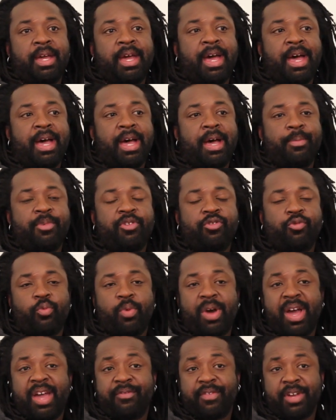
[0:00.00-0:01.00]
Um, his
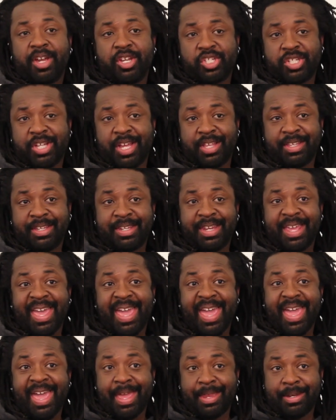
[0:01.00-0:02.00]
wife got shot in the
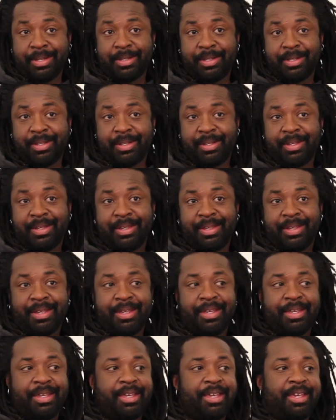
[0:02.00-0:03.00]
head.
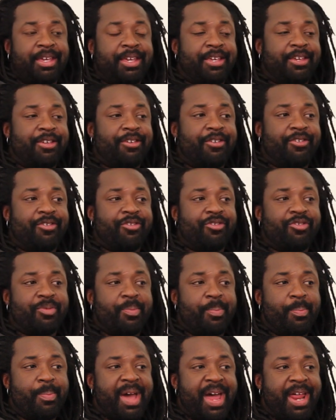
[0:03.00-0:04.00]
His
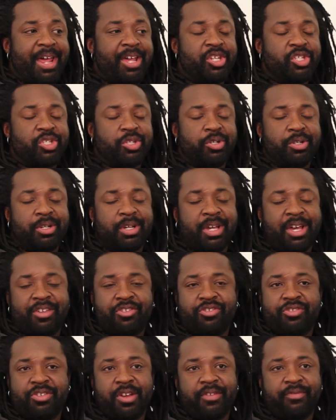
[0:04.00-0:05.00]
manager got
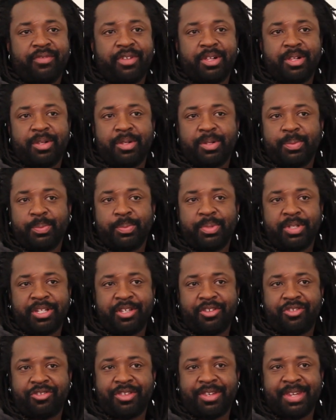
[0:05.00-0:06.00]
several
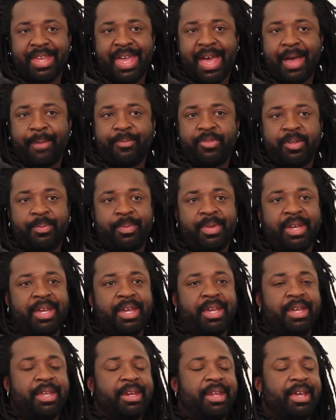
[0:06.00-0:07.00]
bullets in the
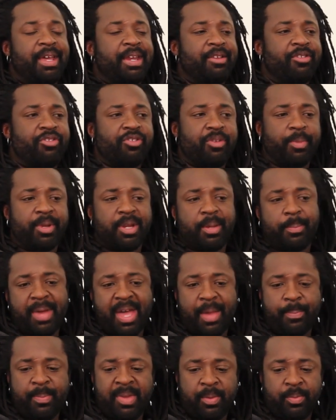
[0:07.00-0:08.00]
abdomen, and some of the
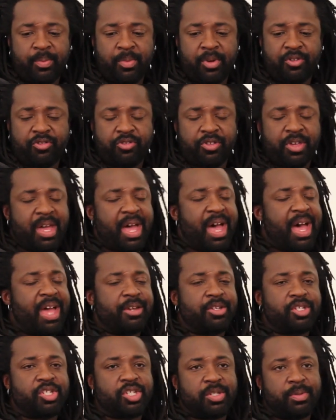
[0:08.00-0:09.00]
band members
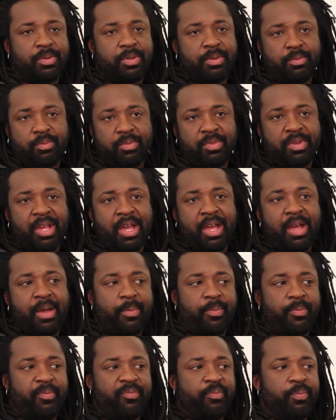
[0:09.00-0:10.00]
got sh
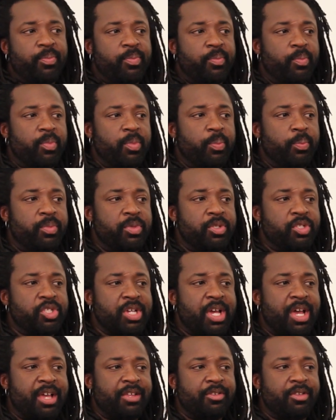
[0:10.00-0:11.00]
um,
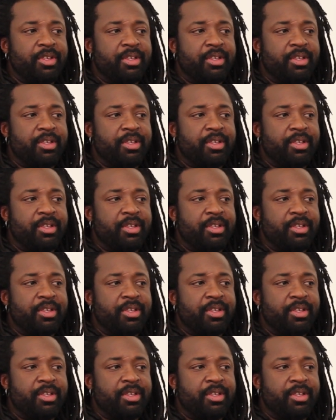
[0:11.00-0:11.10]
shot.